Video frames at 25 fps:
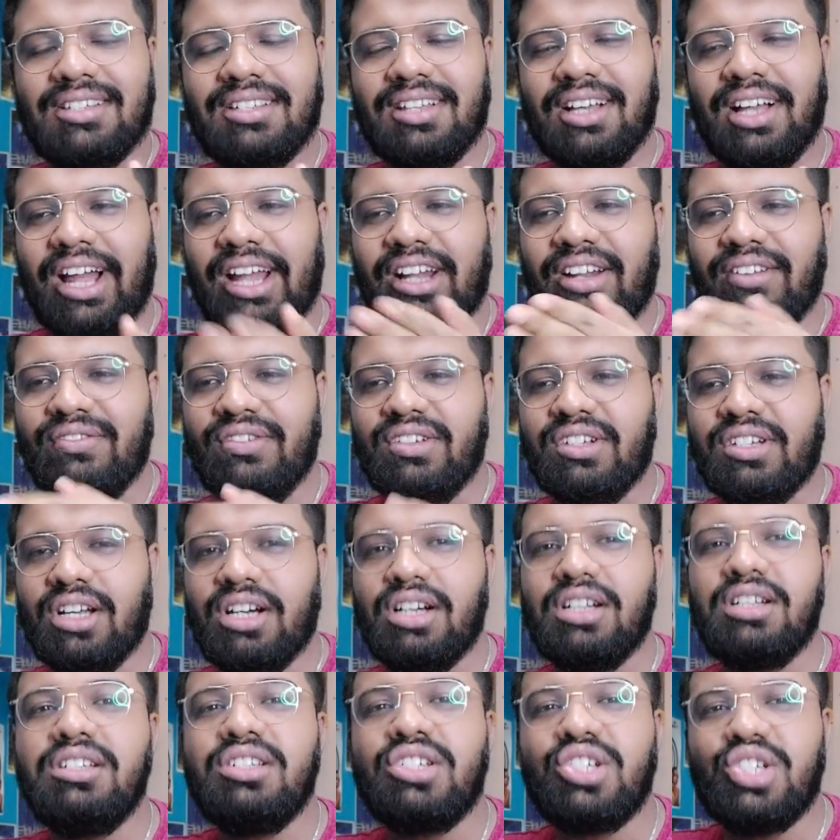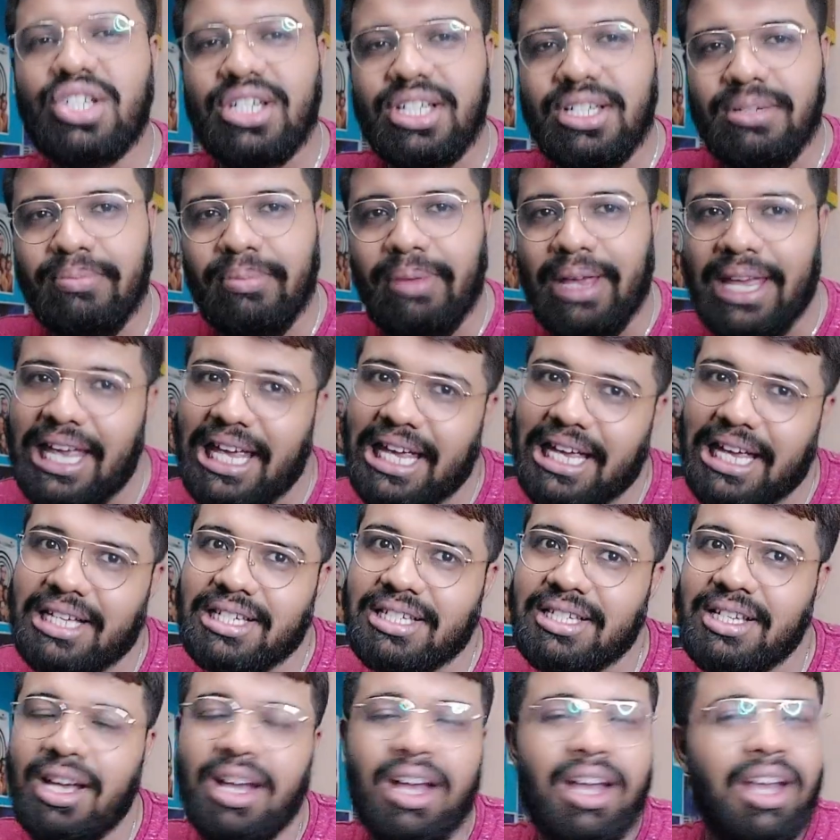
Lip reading: the kind of turns she makes,